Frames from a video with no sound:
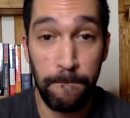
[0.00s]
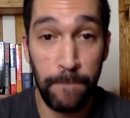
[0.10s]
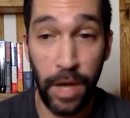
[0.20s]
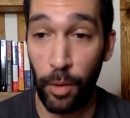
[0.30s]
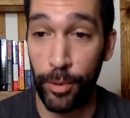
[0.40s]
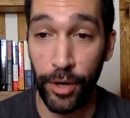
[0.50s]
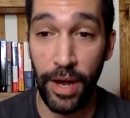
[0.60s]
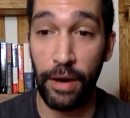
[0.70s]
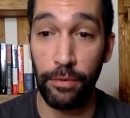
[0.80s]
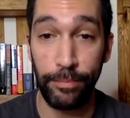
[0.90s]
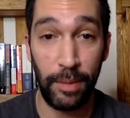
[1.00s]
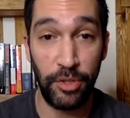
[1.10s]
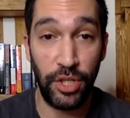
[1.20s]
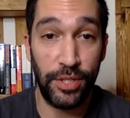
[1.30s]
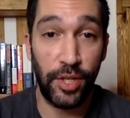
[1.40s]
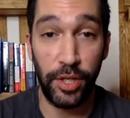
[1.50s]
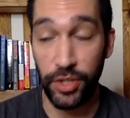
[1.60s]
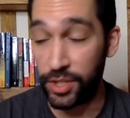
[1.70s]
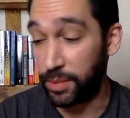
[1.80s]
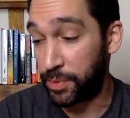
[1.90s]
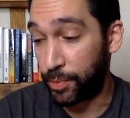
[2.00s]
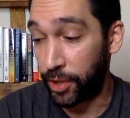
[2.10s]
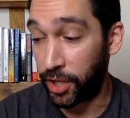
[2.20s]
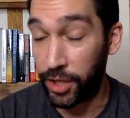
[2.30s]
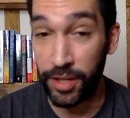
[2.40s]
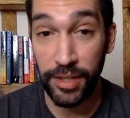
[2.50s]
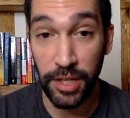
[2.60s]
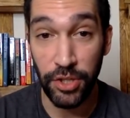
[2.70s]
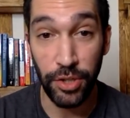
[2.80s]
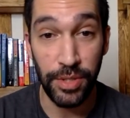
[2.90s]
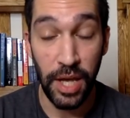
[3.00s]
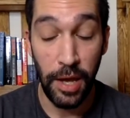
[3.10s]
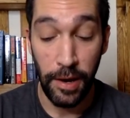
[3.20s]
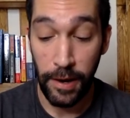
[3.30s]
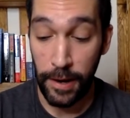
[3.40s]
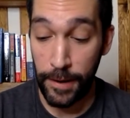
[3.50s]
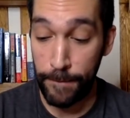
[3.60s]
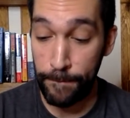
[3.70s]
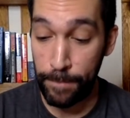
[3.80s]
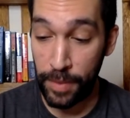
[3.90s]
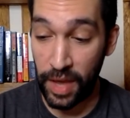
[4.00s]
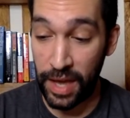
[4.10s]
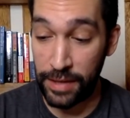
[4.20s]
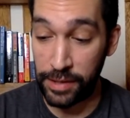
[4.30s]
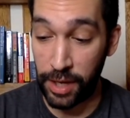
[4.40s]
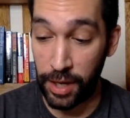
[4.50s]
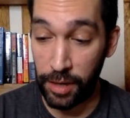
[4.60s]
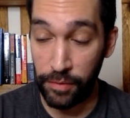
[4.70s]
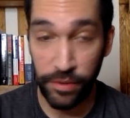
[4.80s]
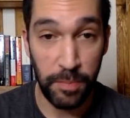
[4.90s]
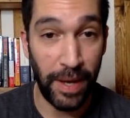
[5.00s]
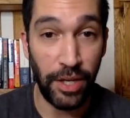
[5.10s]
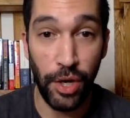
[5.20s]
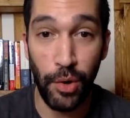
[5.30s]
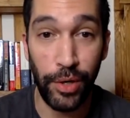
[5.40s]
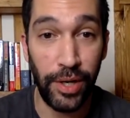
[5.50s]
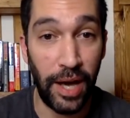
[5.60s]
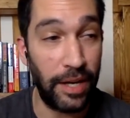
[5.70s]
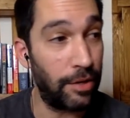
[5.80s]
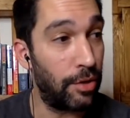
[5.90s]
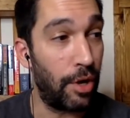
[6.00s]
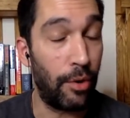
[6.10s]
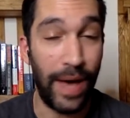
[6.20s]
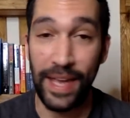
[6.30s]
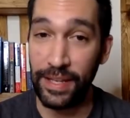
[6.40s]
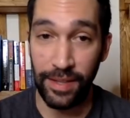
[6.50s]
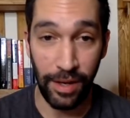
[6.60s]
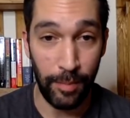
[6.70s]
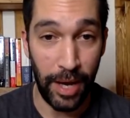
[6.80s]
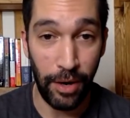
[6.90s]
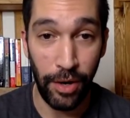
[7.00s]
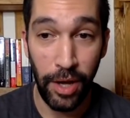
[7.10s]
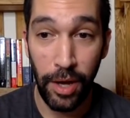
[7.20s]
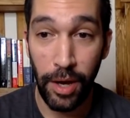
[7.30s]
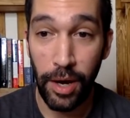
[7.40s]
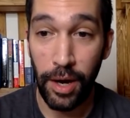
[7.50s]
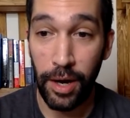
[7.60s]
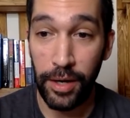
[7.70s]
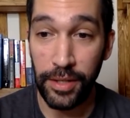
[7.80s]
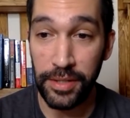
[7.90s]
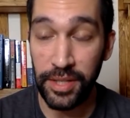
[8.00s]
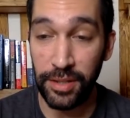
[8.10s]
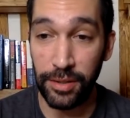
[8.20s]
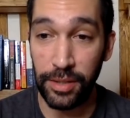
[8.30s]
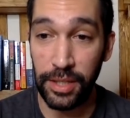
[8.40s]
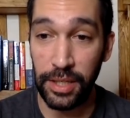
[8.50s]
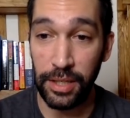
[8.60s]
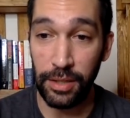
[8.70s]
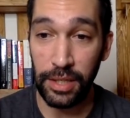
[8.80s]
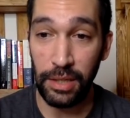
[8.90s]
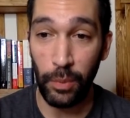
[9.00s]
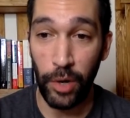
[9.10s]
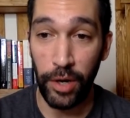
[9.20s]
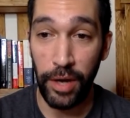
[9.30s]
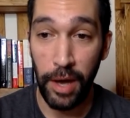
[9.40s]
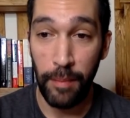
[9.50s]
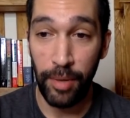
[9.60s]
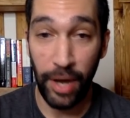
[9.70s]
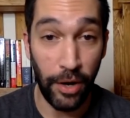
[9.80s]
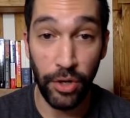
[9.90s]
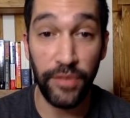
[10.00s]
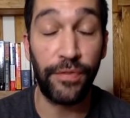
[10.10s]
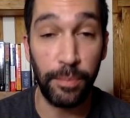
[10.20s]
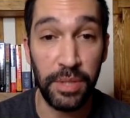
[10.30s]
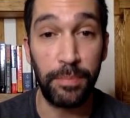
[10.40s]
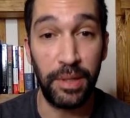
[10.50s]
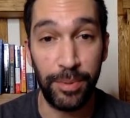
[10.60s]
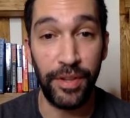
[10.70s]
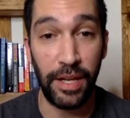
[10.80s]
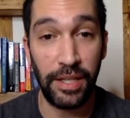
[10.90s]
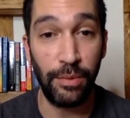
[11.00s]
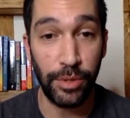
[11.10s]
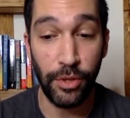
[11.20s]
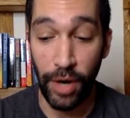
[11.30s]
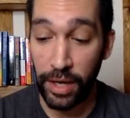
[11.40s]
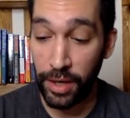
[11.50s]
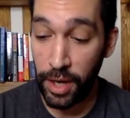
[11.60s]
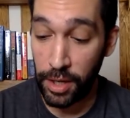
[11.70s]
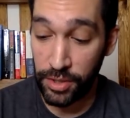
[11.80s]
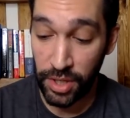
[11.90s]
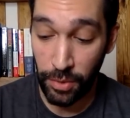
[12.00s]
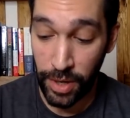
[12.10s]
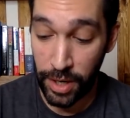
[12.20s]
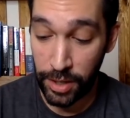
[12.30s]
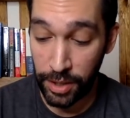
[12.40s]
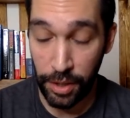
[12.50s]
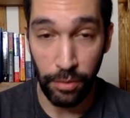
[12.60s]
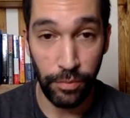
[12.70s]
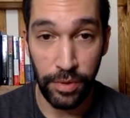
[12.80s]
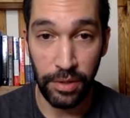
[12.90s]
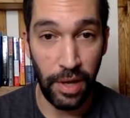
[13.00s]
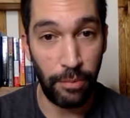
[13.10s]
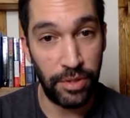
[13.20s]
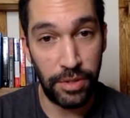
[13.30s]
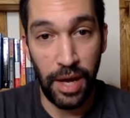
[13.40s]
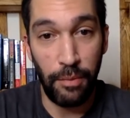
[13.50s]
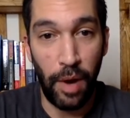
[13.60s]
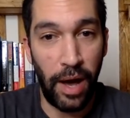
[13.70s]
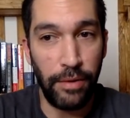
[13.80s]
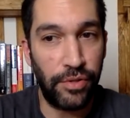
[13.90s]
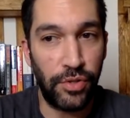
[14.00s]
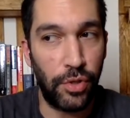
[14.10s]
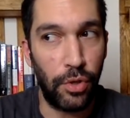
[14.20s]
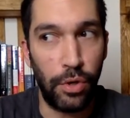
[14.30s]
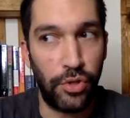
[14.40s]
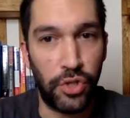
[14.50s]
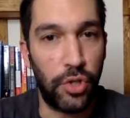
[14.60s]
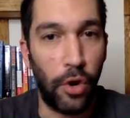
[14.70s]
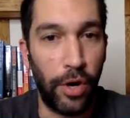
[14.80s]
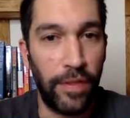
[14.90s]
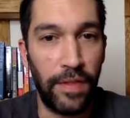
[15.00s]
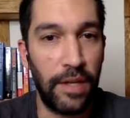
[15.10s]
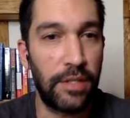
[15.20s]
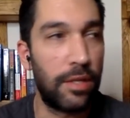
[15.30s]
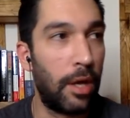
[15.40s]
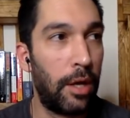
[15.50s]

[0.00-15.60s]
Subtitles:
help her out. Maybe she's good. She seems pretty good on the issues. And Spike Cohen, I didn't know anything about until he won, but I heard from some people that he was great. So I started this